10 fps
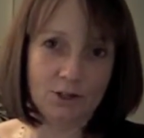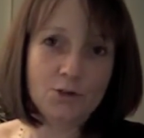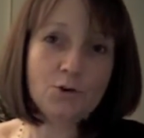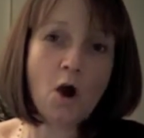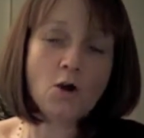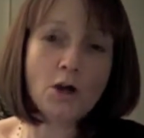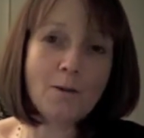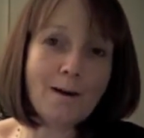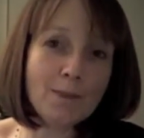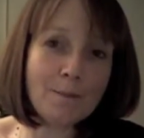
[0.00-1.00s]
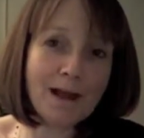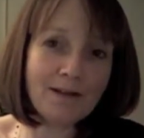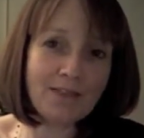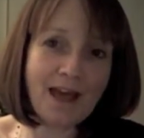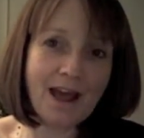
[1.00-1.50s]
You can't go out the
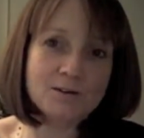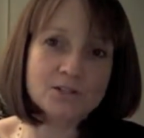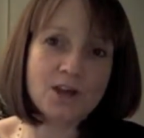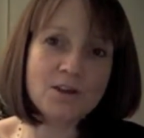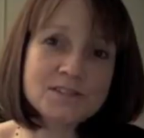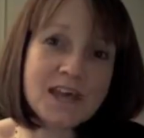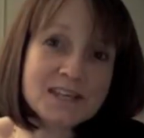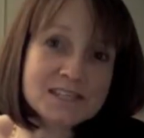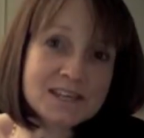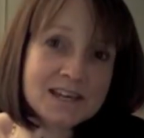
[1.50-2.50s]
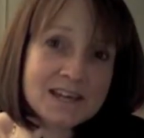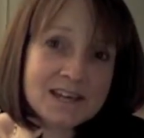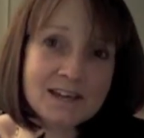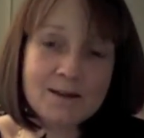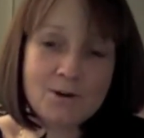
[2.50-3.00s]
back of the house Sexy,
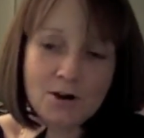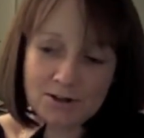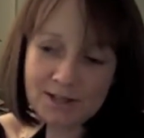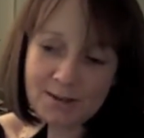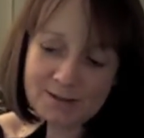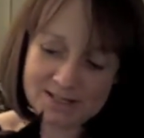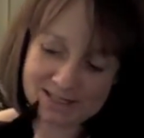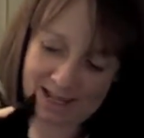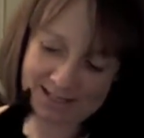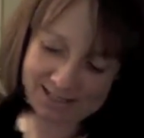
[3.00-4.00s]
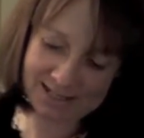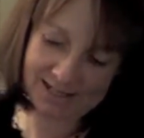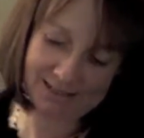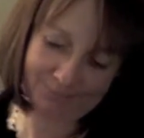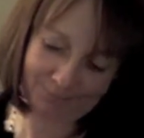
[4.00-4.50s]
come on, come in, Sexy.